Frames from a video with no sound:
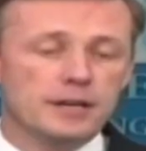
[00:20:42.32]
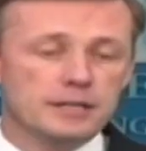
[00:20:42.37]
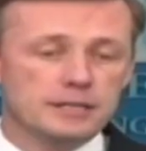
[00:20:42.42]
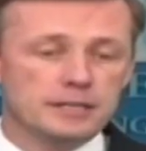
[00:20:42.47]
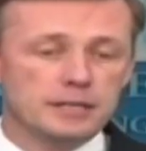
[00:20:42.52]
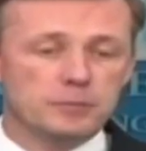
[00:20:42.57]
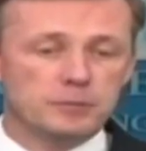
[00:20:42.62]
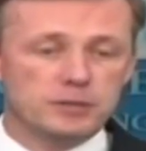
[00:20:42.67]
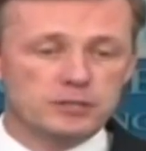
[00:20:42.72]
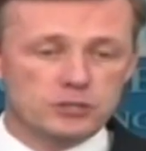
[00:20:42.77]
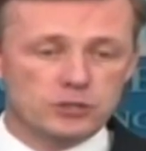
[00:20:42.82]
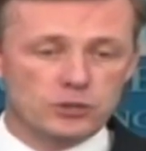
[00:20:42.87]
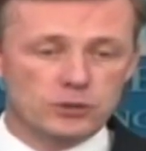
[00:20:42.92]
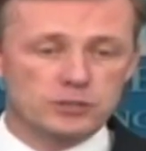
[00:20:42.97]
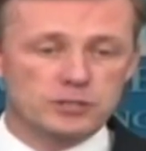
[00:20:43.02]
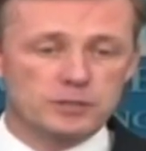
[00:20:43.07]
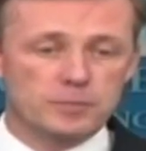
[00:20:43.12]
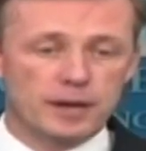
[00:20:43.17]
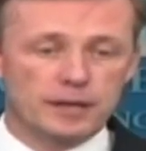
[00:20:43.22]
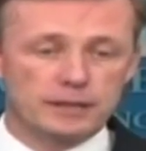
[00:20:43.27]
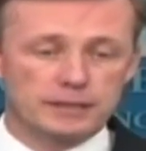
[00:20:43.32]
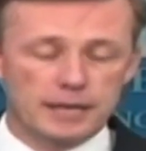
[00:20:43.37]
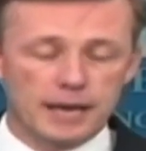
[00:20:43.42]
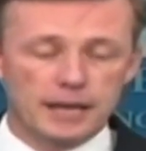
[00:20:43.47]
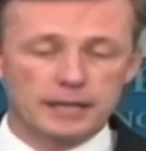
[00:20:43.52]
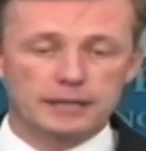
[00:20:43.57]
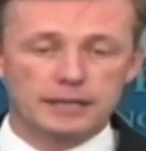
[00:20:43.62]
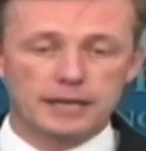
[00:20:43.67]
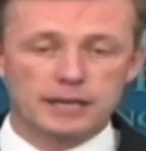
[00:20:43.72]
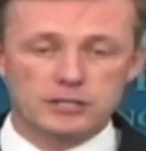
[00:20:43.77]
deep concerns about
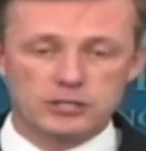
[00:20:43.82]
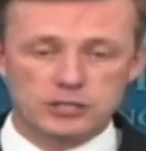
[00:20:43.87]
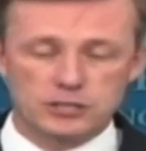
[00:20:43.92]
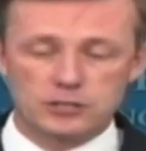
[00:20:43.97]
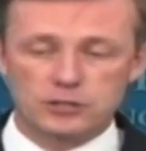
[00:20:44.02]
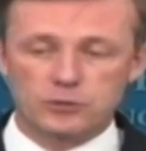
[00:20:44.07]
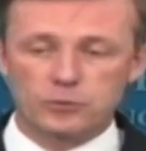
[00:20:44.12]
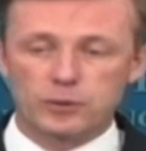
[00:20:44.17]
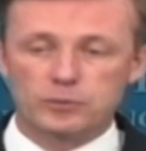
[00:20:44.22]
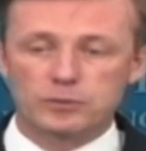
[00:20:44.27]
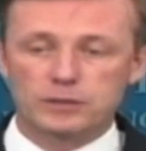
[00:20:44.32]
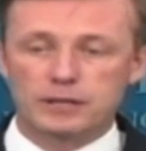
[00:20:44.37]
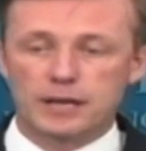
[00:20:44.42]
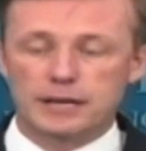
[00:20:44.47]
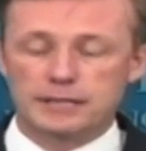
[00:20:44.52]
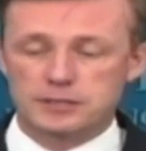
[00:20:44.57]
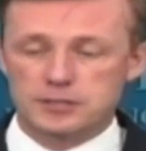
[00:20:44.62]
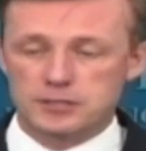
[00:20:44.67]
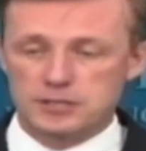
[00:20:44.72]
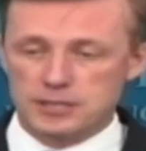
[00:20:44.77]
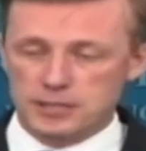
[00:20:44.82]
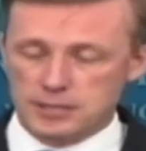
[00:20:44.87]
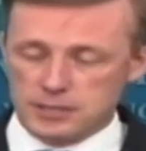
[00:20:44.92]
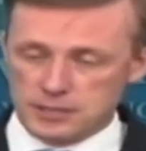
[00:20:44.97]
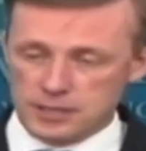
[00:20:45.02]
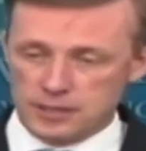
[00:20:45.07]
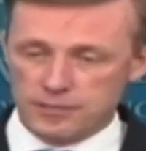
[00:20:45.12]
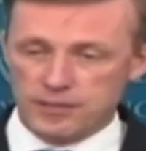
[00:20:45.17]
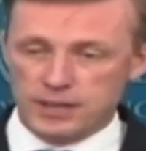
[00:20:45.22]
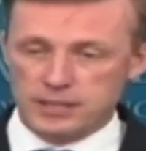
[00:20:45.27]
the allegations, and we would like to see
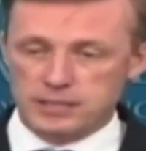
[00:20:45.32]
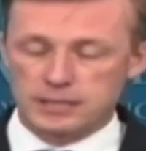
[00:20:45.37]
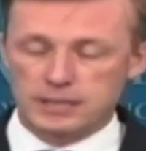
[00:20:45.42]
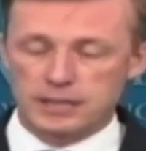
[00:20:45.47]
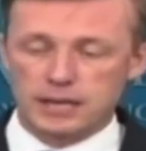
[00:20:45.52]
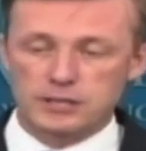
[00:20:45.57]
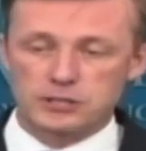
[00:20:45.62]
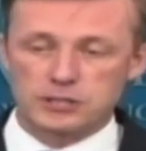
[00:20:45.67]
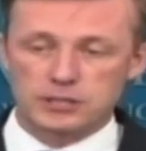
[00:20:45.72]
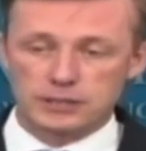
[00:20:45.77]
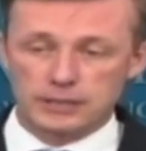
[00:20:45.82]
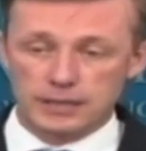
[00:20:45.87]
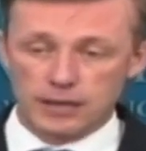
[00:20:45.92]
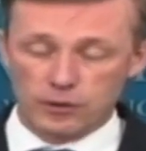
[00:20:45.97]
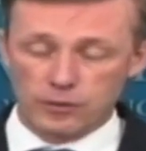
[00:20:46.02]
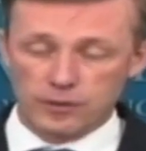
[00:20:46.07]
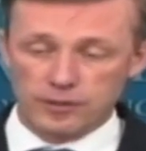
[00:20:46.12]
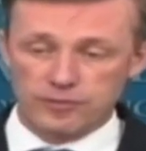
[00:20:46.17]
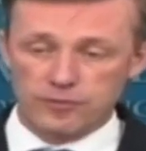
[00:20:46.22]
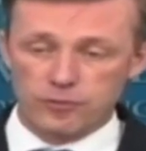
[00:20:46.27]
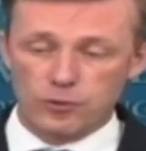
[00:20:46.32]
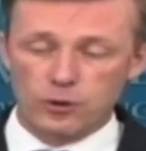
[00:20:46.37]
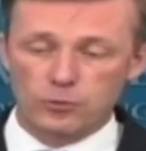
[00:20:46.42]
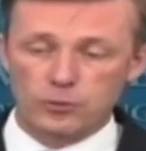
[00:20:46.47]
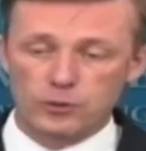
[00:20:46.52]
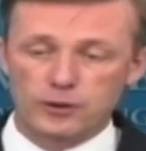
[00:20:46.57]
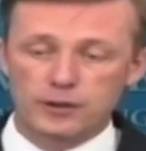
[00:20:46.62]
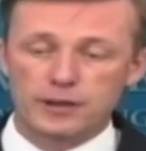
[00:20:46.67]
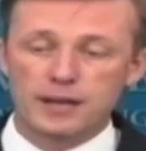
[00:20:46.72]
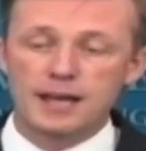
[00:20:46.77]
this investigation carried
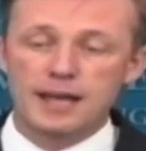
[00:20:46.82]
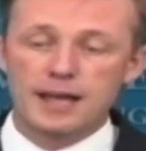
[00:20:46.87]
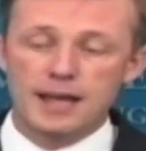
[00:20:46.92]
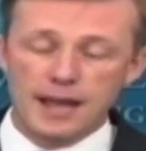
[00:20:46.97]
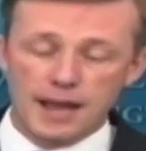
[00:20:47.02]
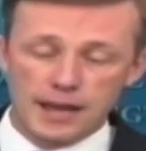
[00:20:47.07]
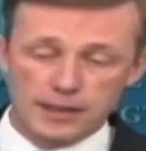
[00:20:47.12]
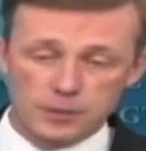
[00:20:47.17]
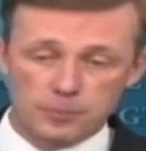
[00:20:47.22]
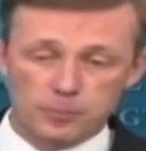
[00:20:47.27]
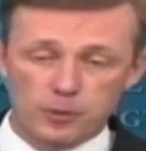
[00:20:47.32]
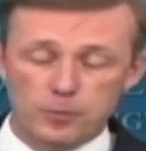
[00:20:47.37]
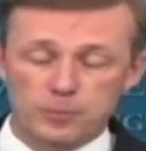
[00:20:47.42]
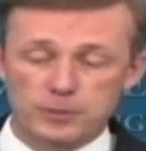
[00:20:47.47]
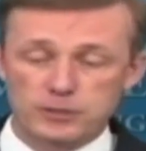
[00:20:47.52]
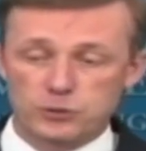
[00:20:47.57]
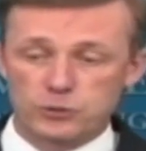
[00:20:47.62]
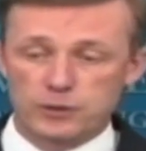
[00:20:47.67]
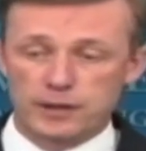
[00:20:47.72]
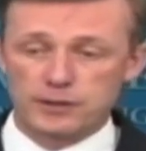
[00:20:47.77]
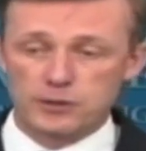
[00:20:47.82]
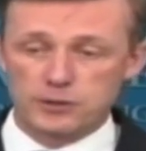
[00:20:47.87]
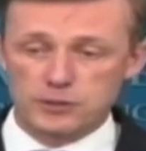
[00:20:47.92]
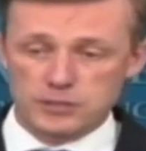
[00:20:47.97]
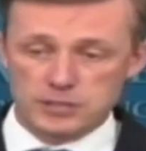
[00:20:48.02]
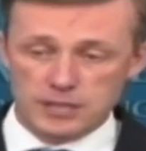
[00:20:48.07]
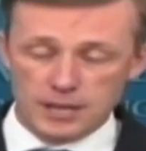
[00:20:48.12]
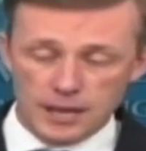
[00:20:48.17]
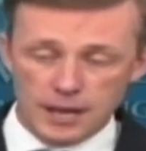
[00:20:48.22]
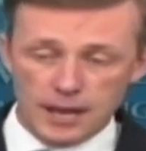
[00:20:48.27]
forward and the
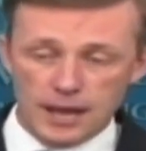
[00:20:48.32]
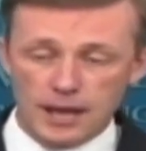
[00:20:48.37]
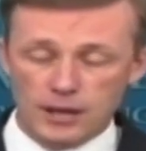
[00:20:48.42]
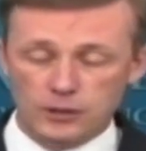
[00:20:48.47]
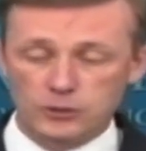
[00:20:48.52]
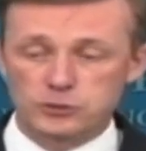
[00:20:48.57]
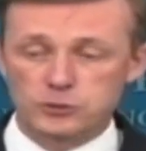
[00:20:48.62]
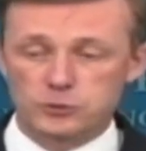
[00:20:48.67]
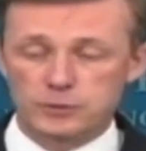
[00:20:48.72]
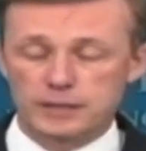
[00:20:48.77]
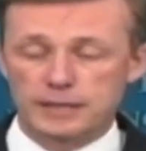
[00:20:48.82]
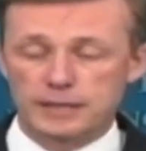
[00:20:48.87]
perpetrators held to